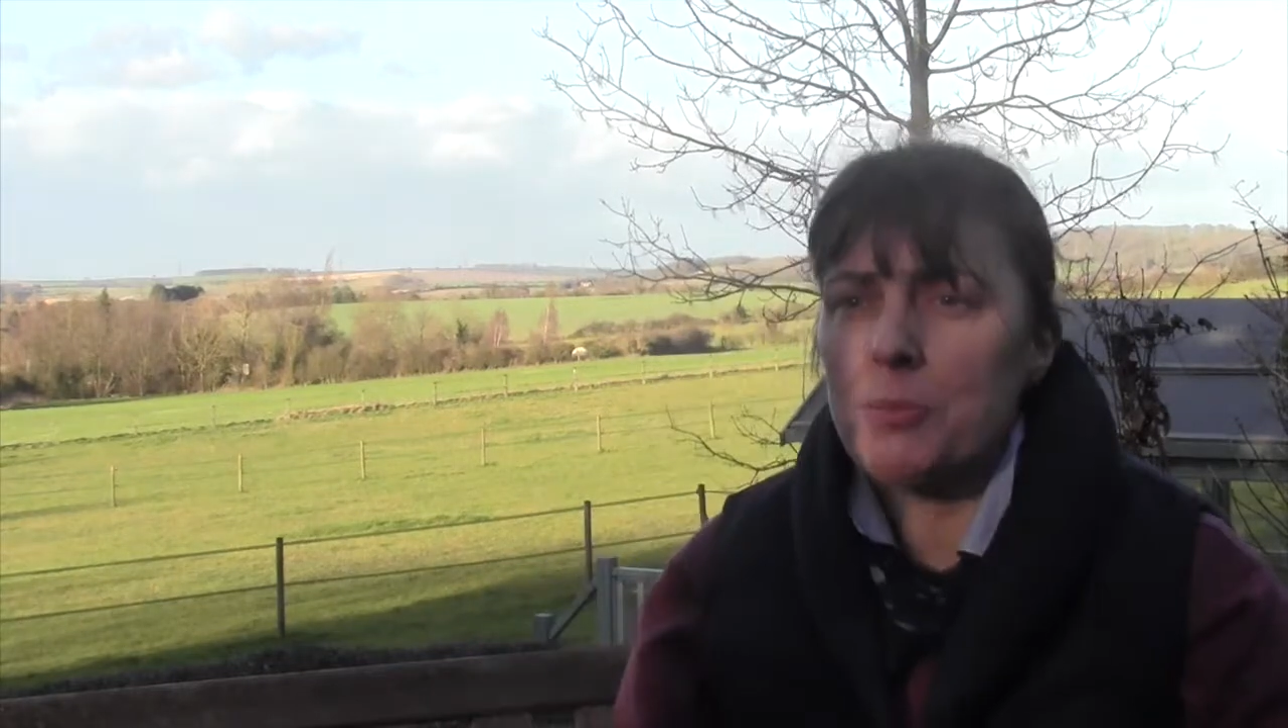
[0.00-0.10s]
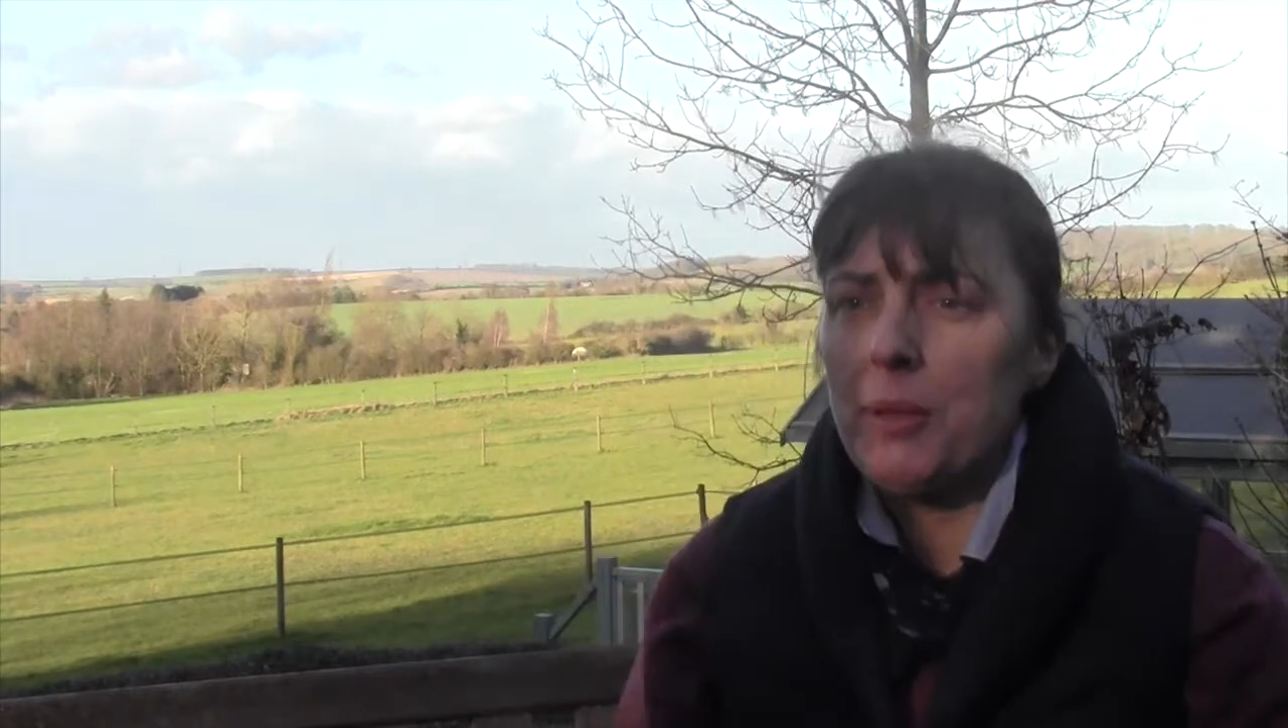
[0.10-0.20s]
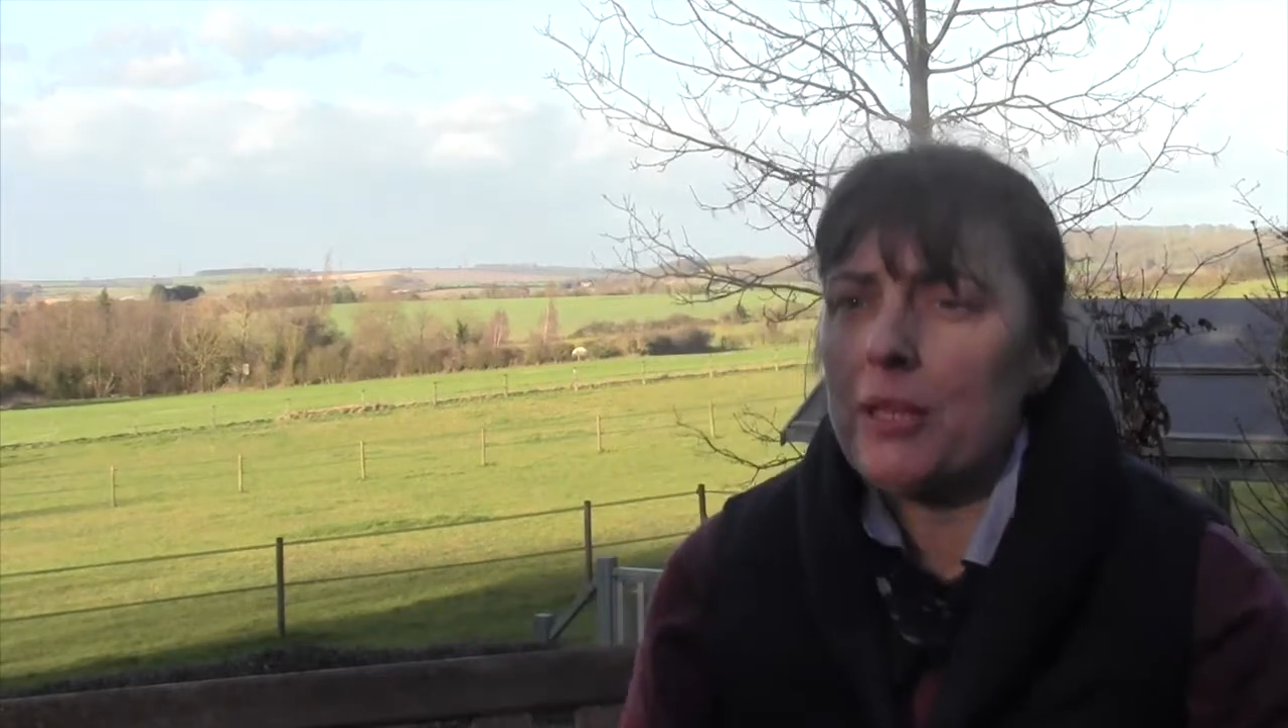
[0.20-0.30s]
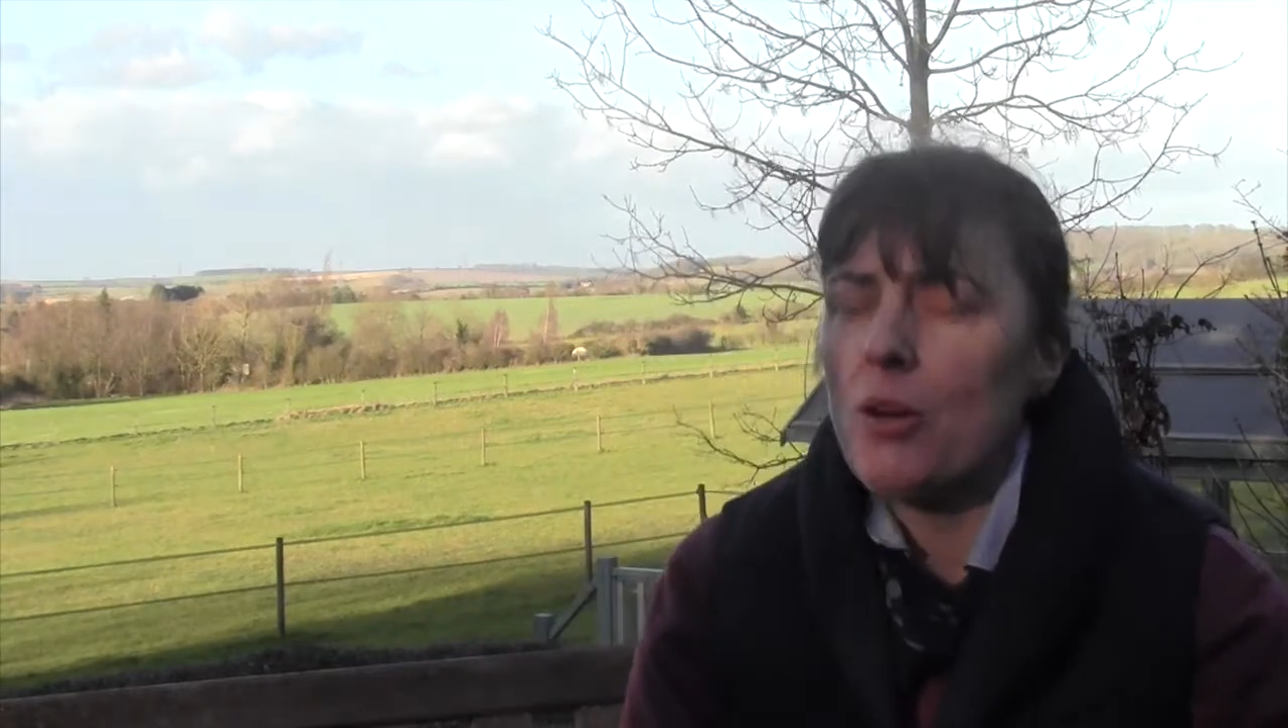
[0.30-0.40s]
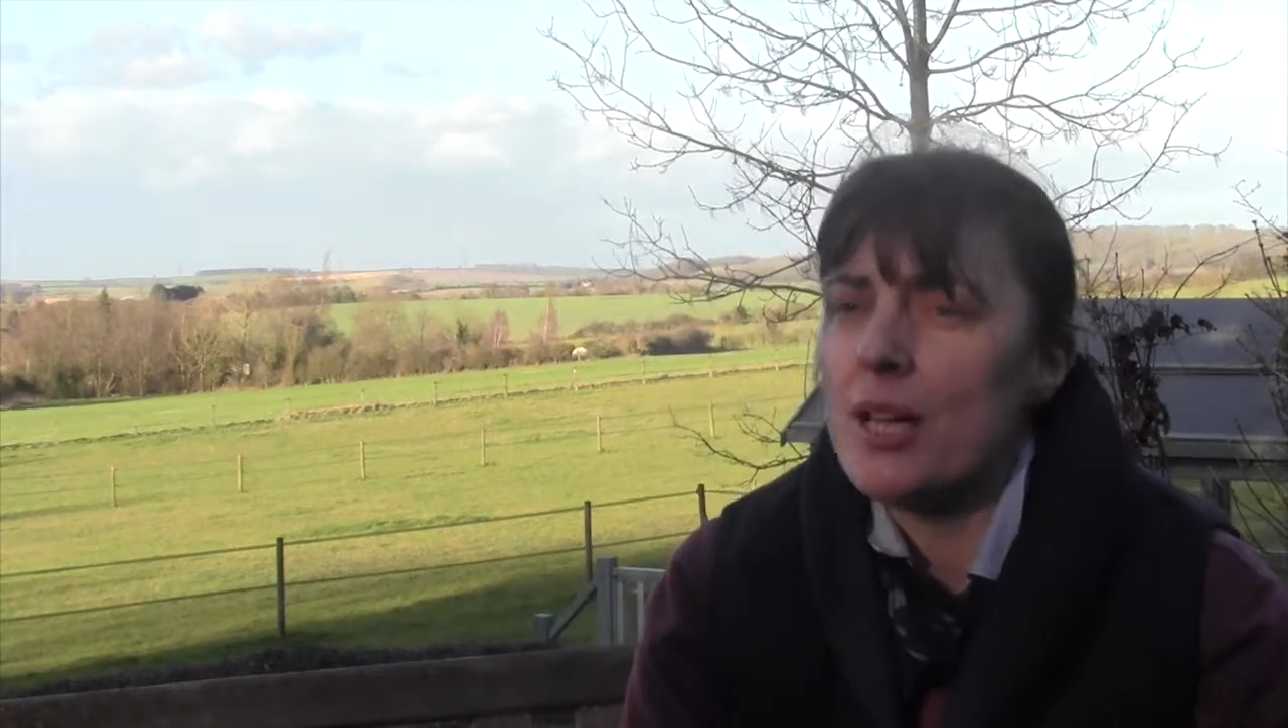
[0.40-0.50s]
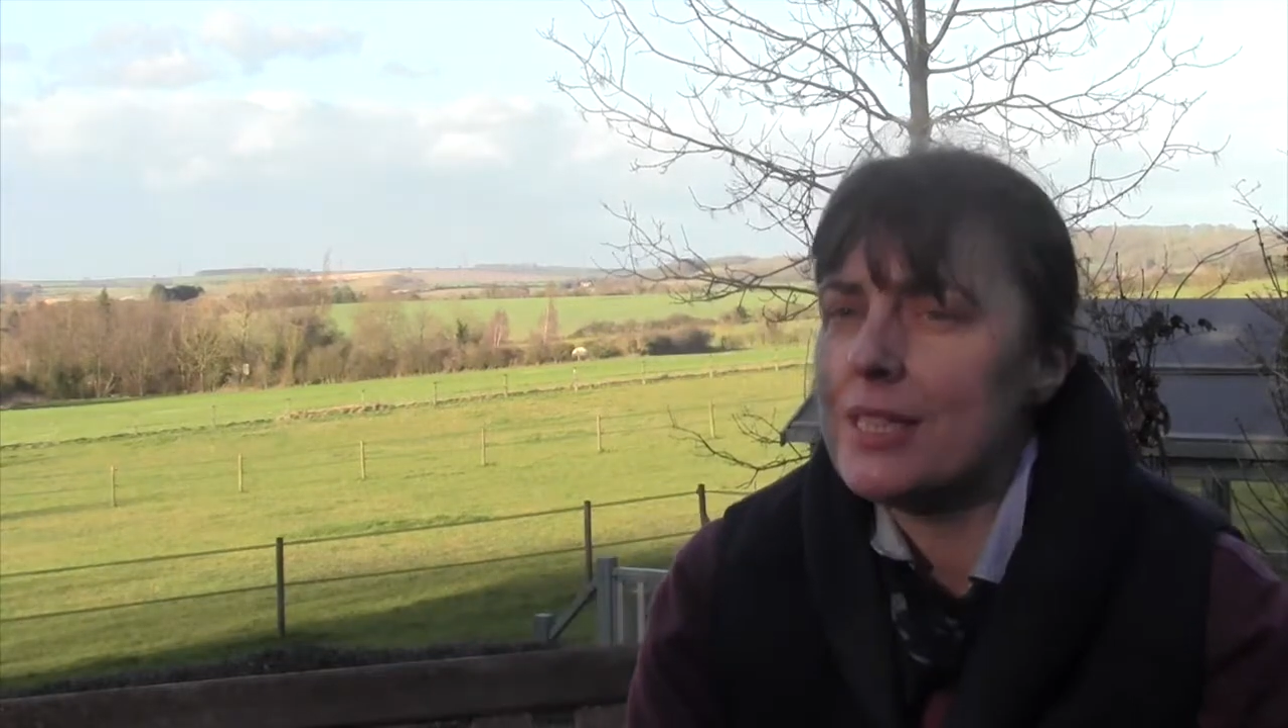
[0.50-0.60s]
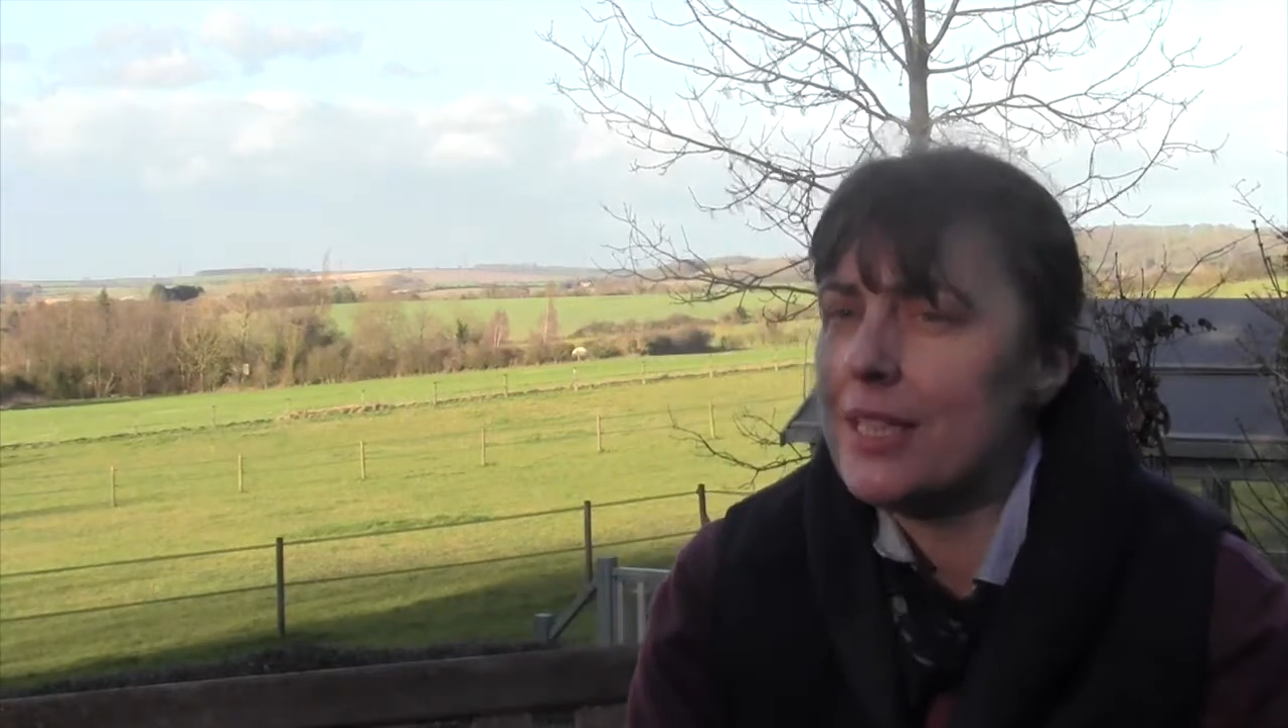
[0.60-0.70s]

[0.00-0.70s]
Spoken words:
as being quite